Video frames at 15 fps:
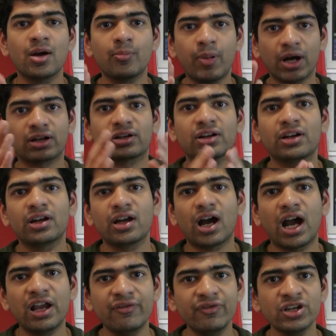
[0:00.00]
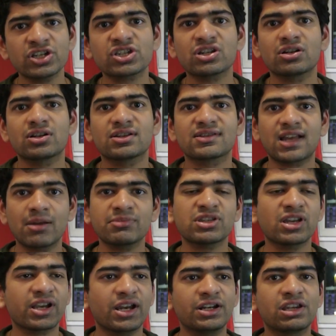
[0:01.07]
But I wish
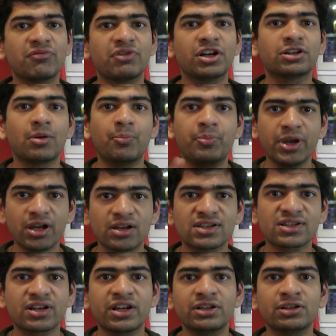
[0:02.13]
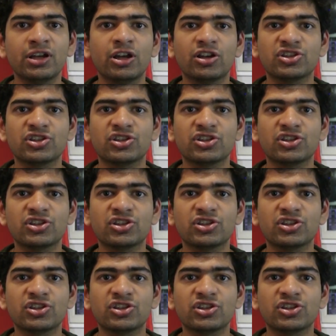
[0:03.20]
Samsung had given it a bigger screen,